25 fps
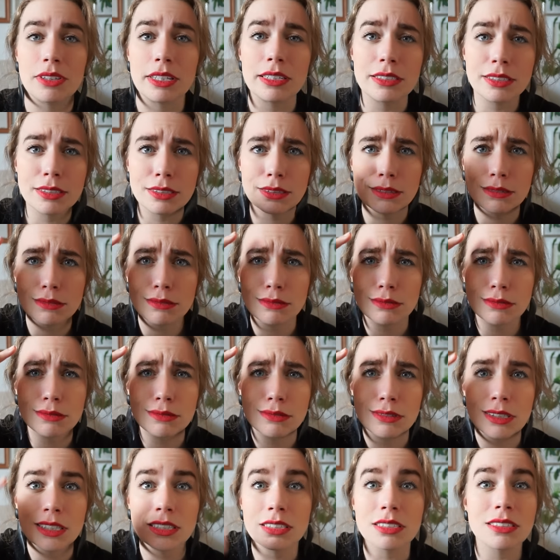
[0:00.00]
This
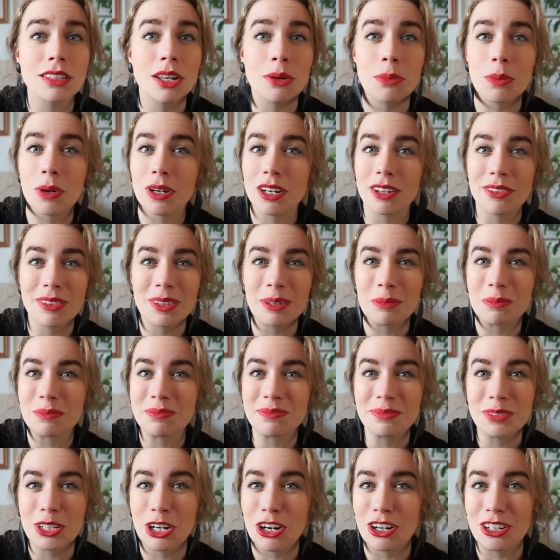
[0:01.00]
is not one of
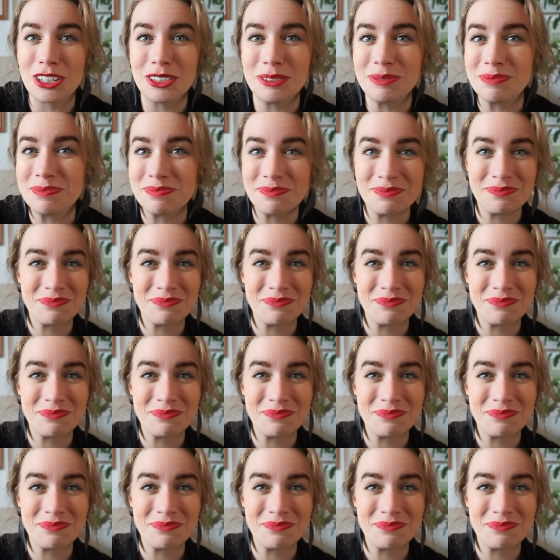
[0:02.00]
them, girl.